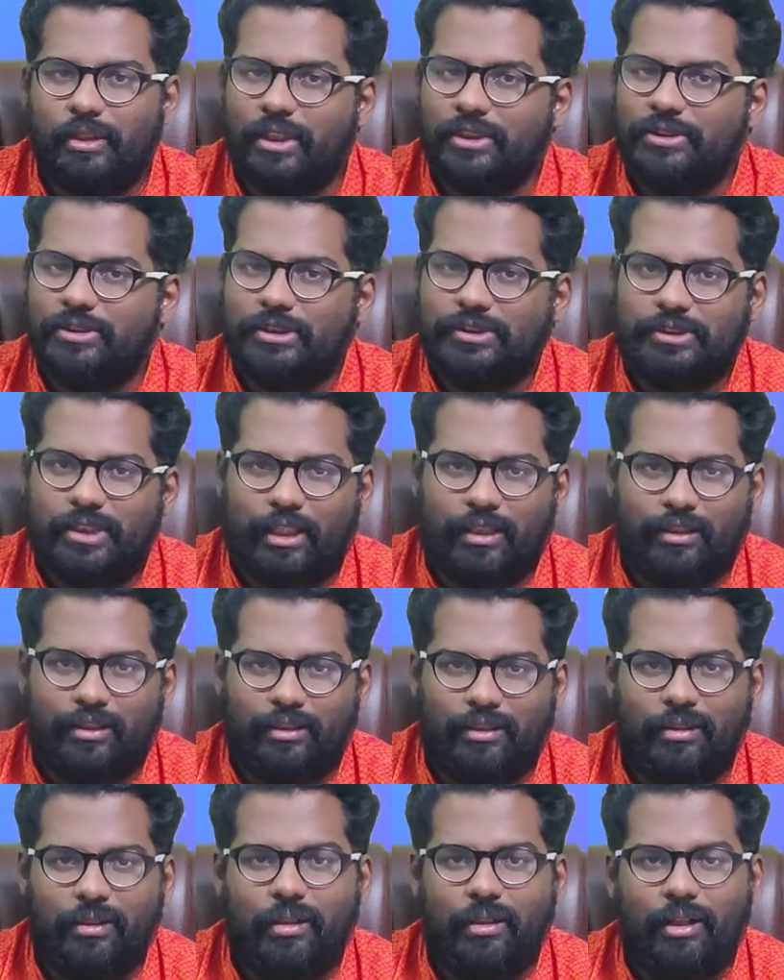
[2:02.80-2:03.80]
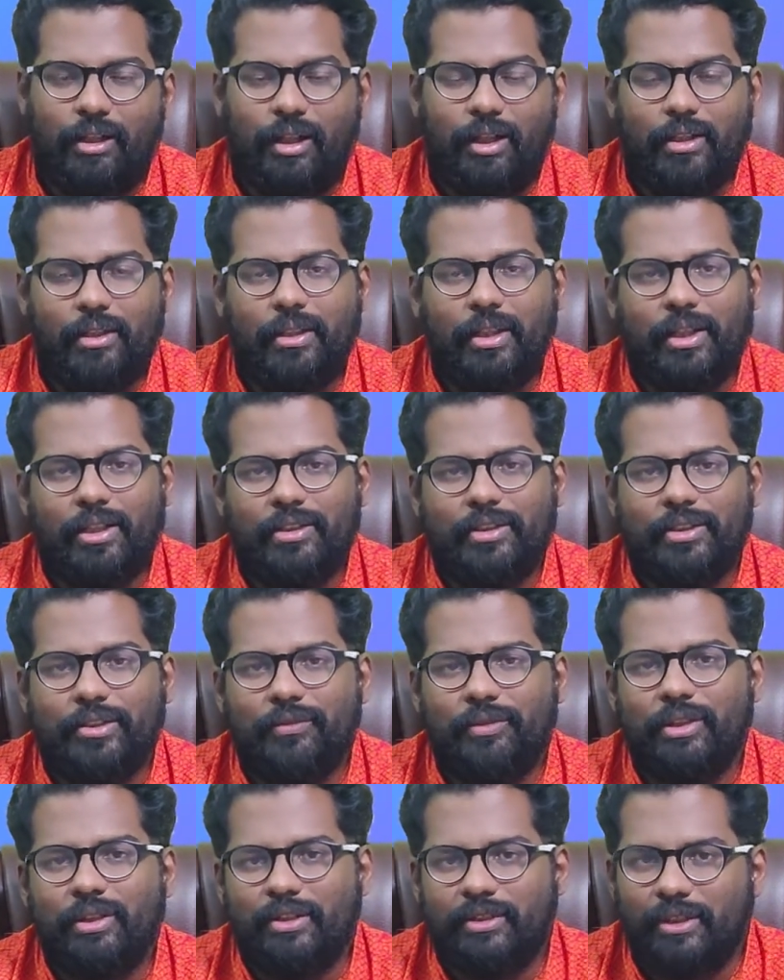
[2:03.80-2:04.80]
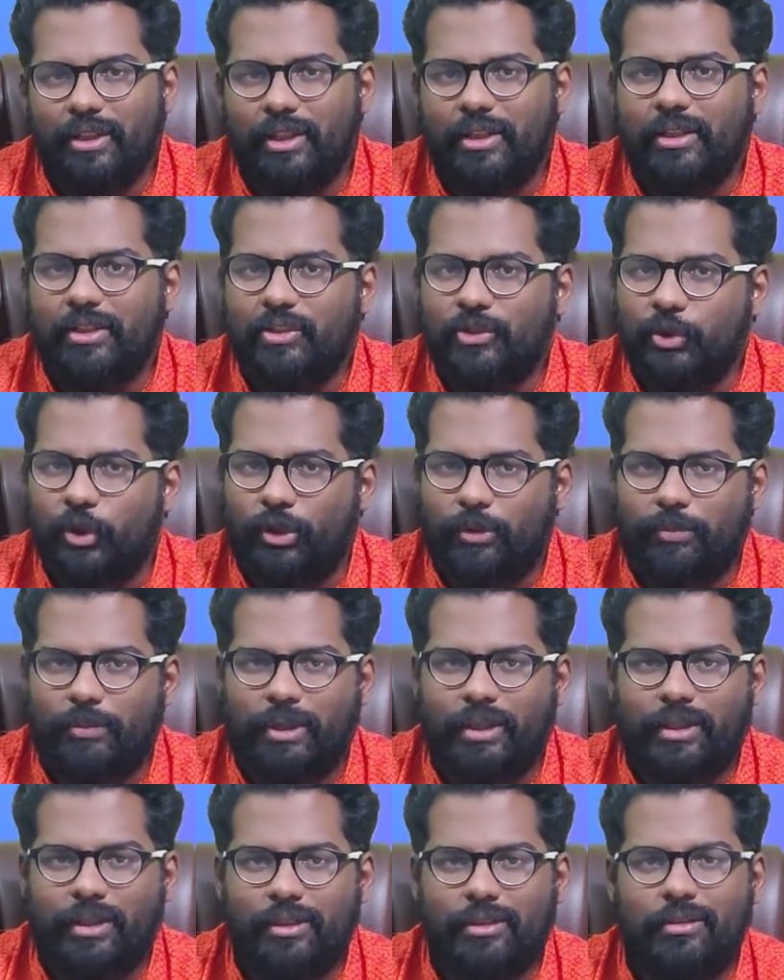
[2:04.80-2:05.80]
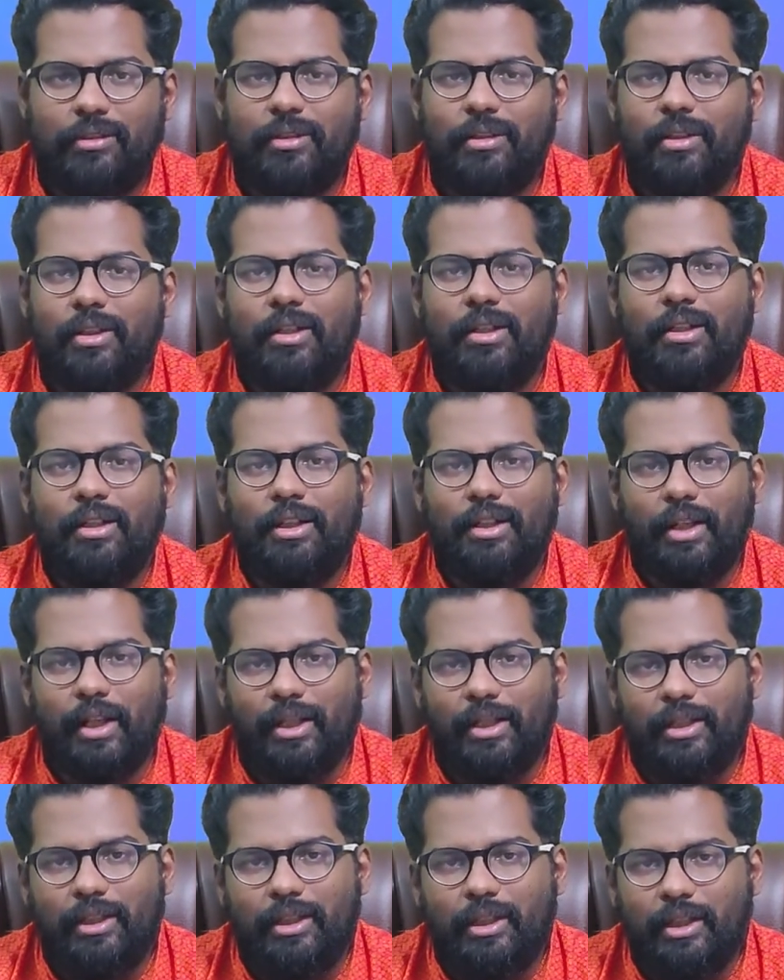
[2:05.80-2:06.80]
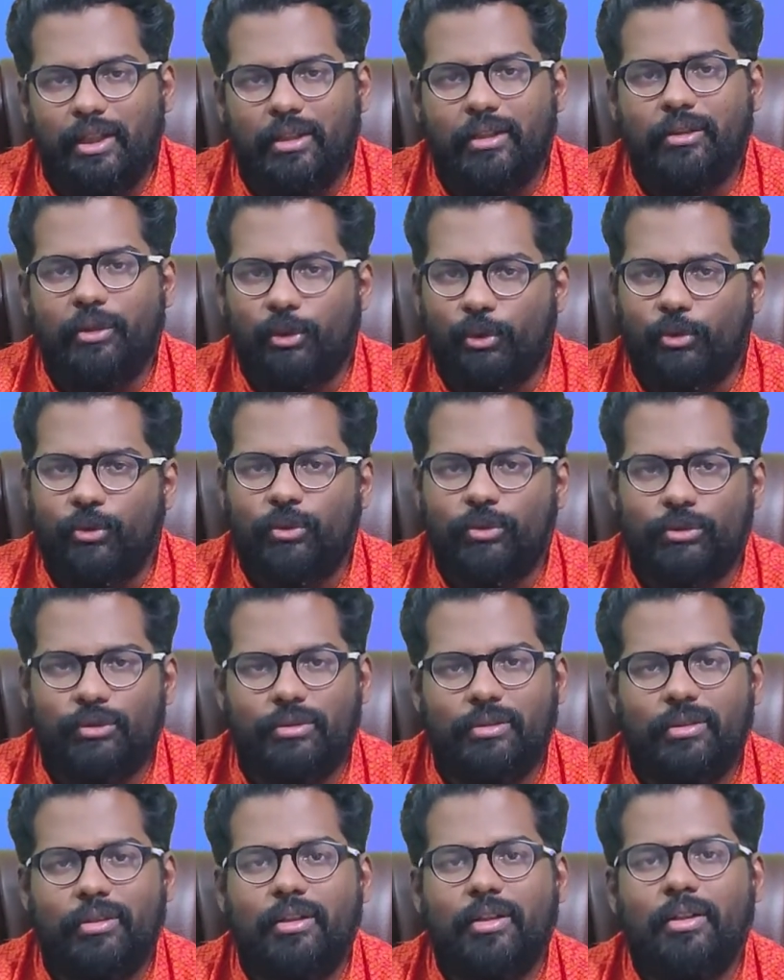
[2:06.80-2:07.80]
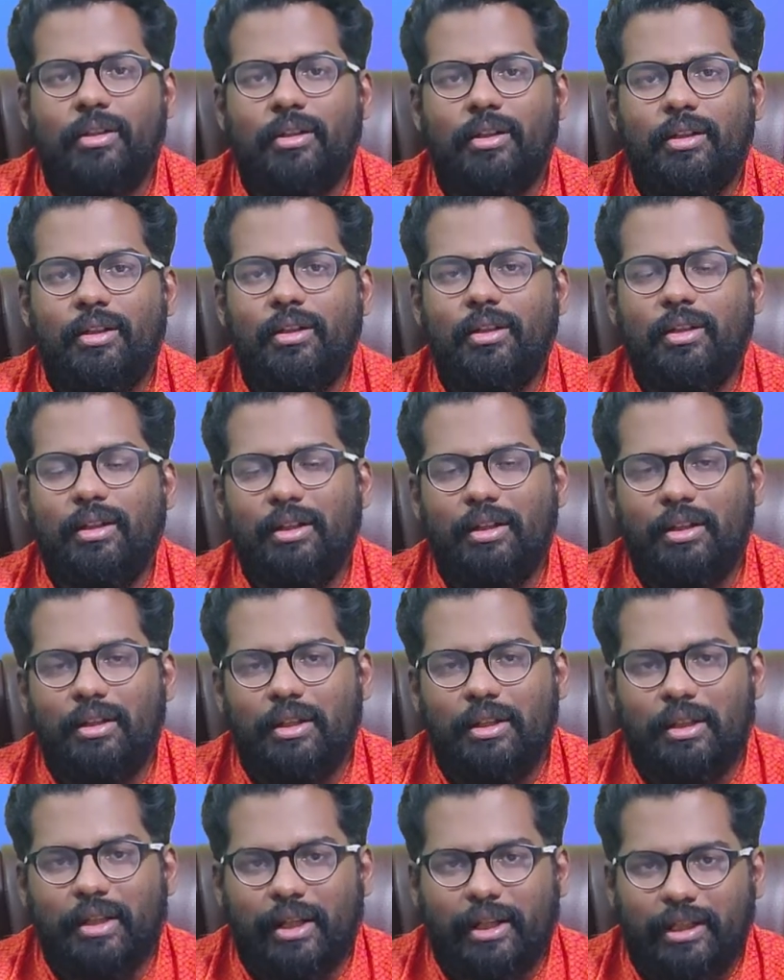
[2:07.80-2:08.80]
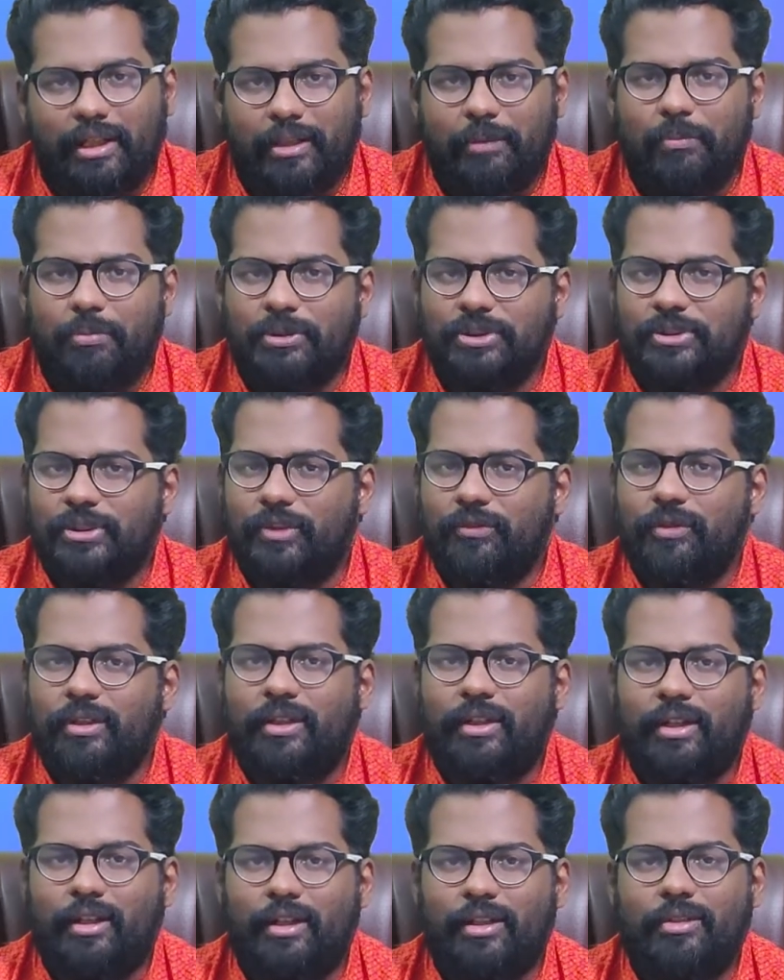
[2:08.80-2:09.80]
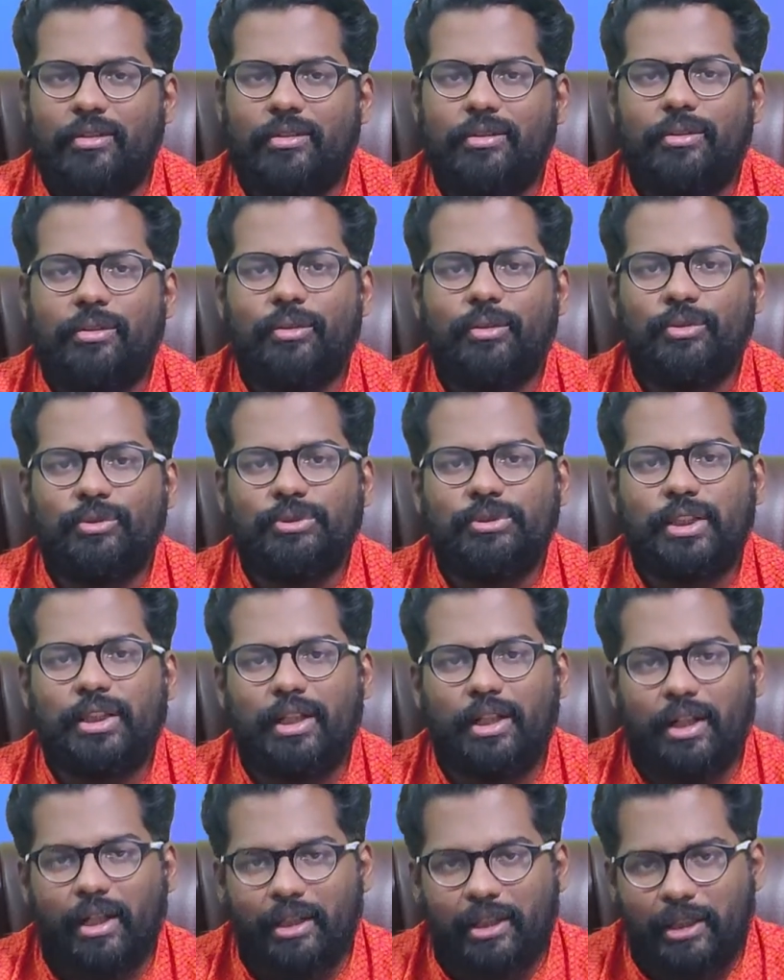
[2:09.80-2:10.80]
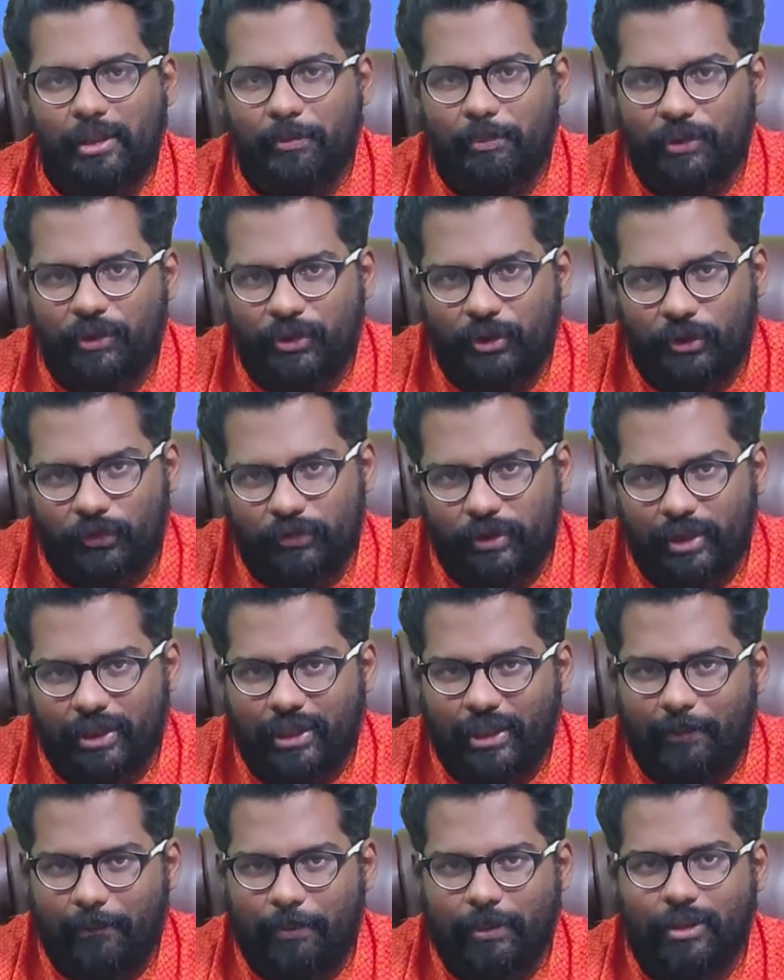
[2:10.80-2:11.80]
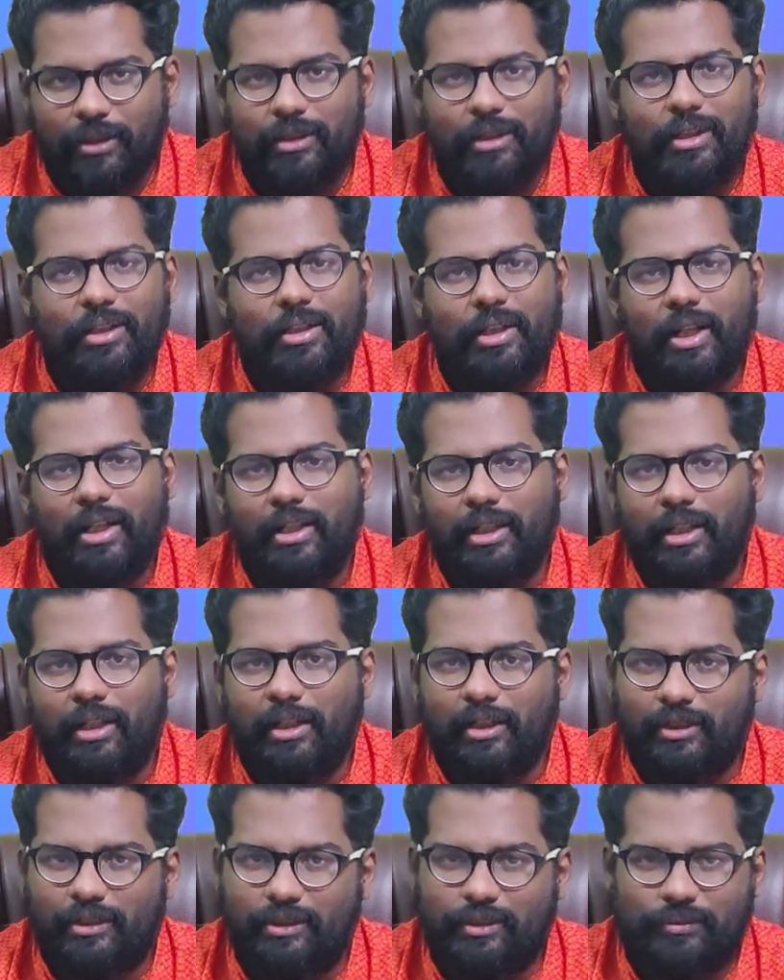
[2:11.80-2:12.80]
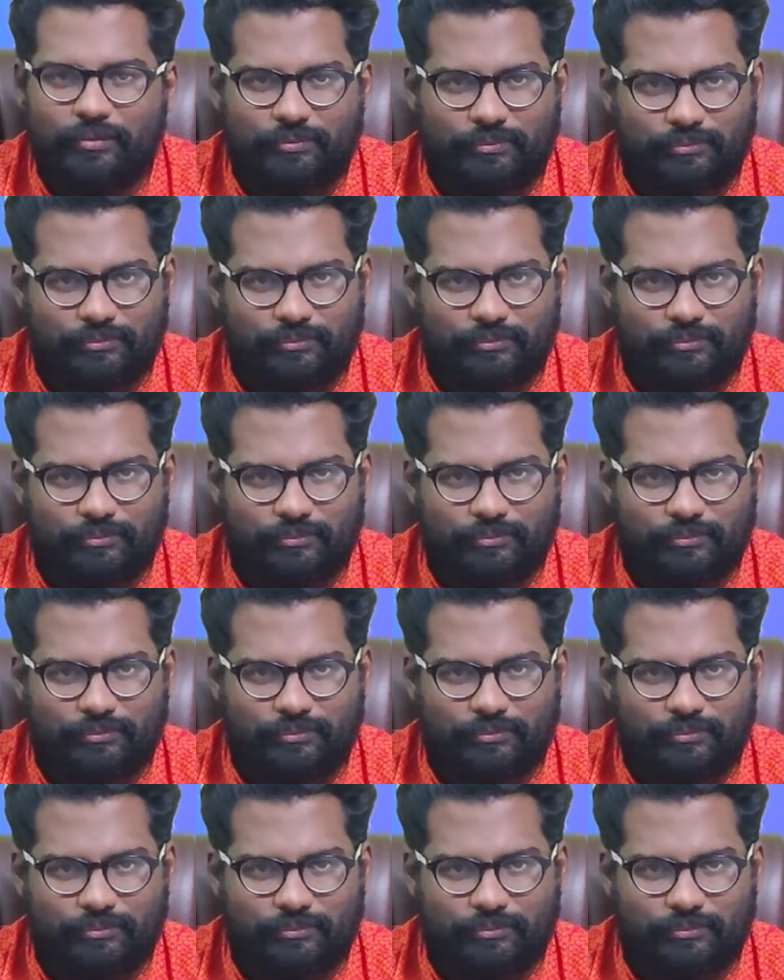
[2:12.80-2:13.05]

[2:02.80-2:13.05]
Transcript: That's the stat. And there is even a saying in stock market, 90 rule. 90% of the traders lose their 90% of their capital in 90 days.